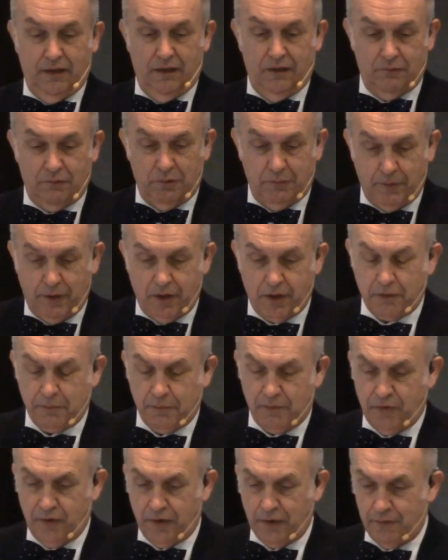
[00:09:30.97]
The
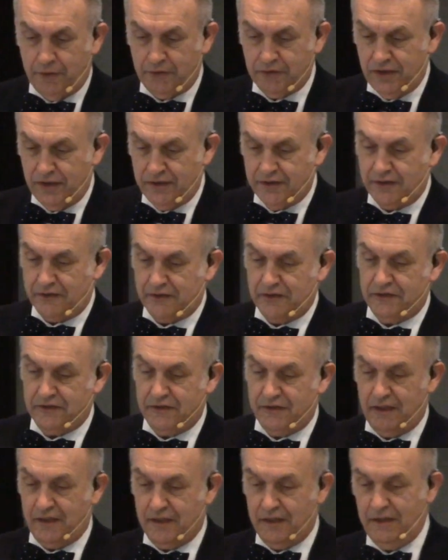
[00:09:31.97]
remarkable thing about Jesus
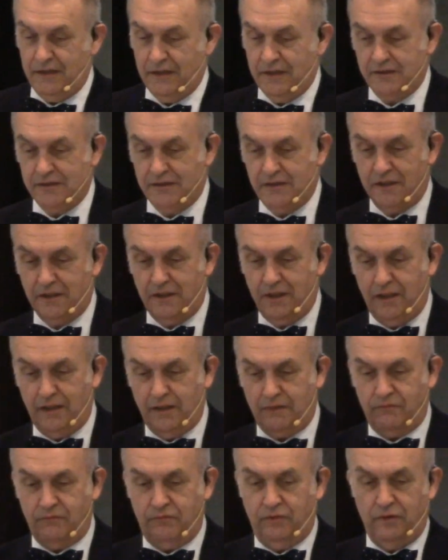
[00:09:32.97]
is that he is the
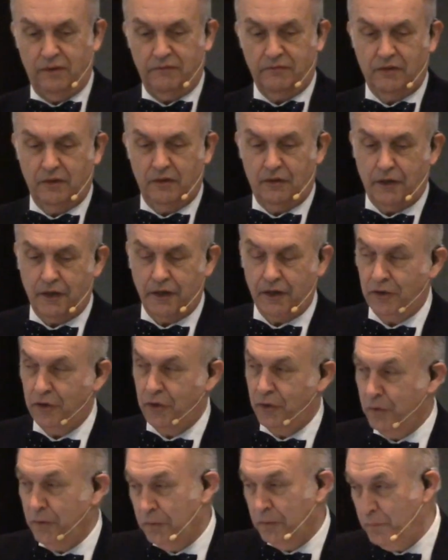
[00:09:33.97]
King full of glory,
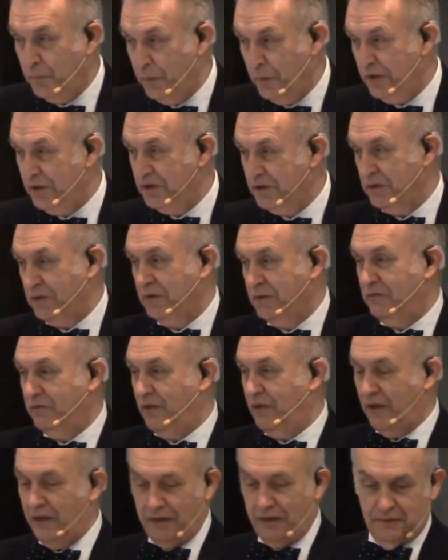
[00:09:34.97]
whom we should
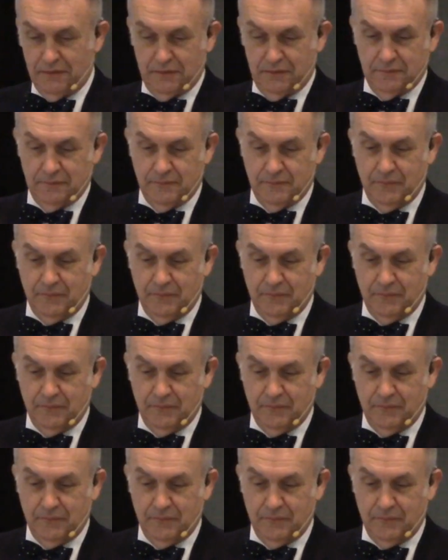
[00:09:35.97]
follow,